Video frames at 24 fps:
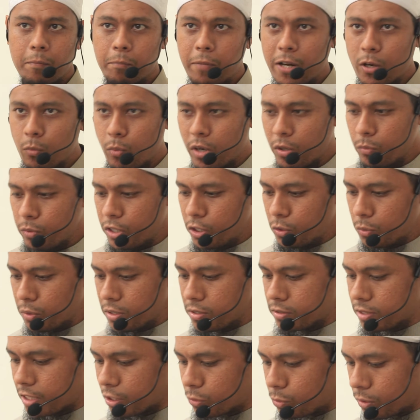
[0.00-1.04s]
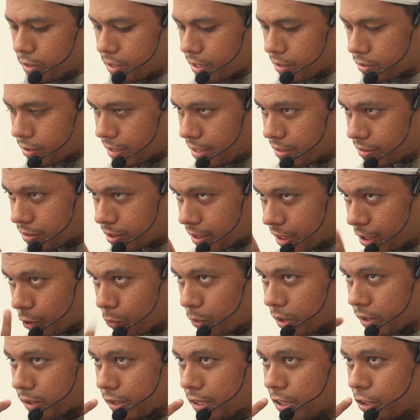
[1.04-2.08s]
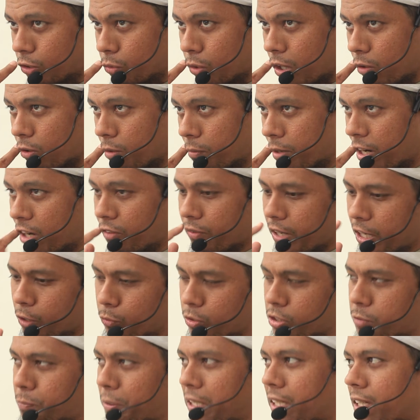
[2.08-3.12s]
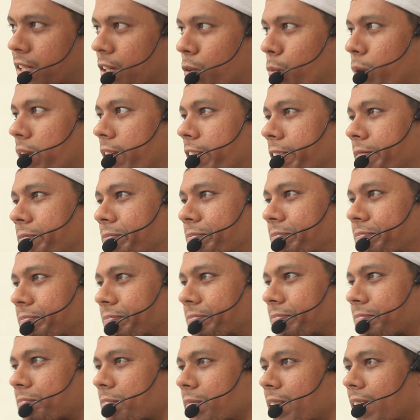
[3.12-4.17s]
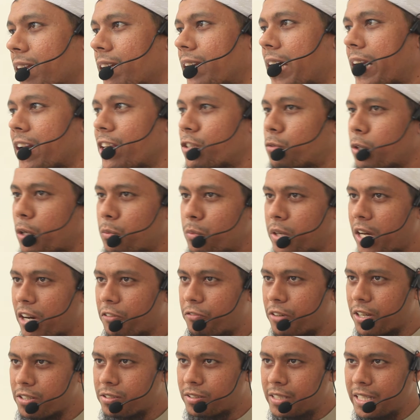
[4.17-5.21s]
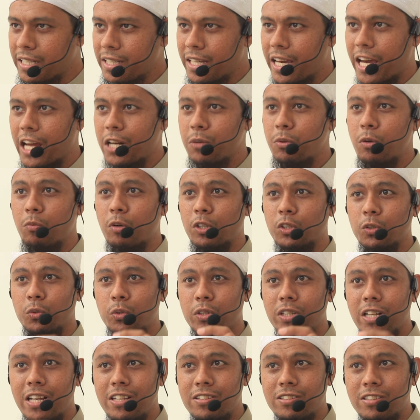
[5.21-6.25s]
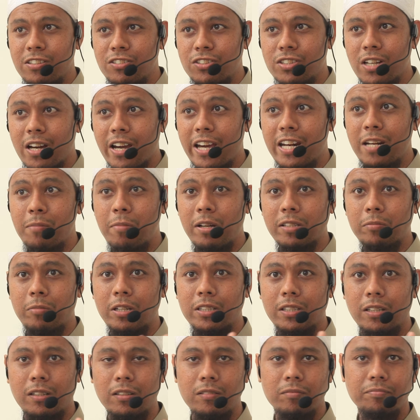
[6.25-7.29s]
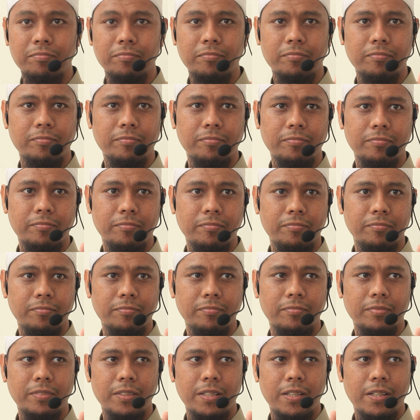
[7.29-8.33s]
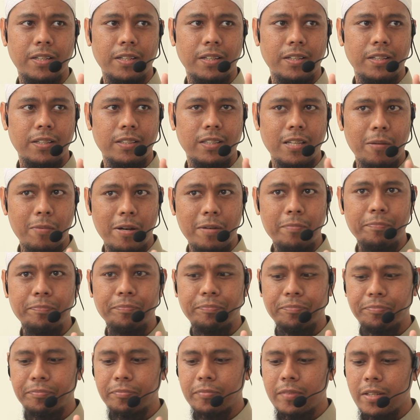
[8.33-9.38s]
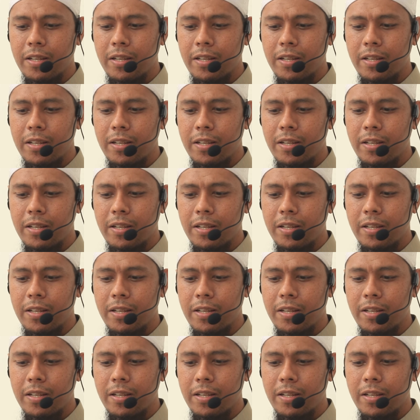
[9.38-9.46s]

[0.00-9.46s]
But what we do is we just insert the water into our mouth and we spit it away. That is when we are fasting and we want to do the istinshaq and the mouth. Tamam?